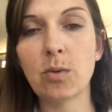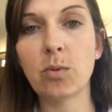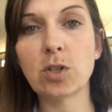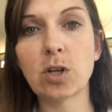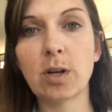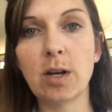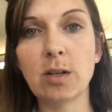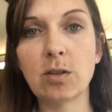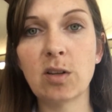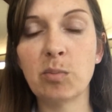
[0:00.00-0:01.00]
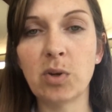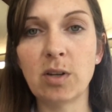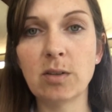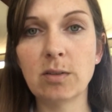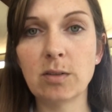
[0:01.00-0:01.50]
which are getting to the
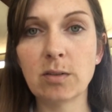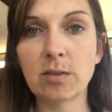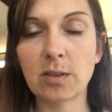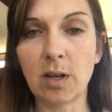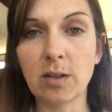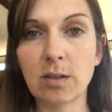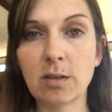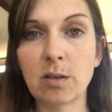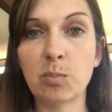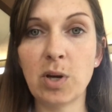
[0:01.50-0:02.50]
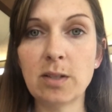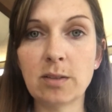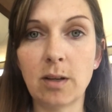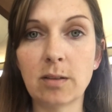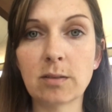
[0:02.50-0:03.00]
brain
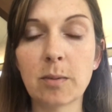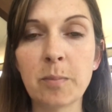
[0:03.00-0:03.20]
cells.